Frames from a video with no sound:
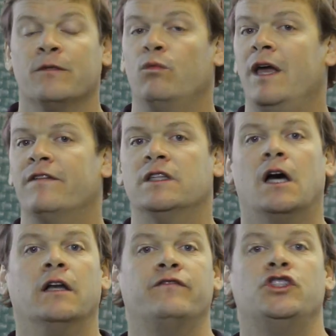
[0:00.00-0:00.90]
We have a
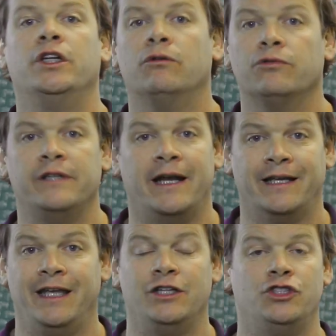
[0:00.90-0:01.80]
ton of children
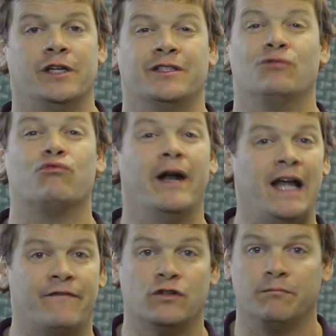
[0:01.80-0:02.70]
that get adjusted right
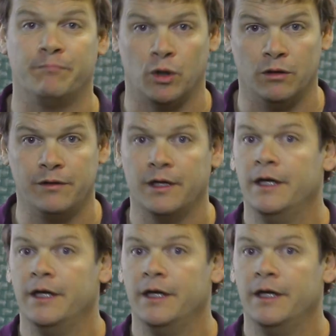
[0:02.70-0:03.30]
after birth.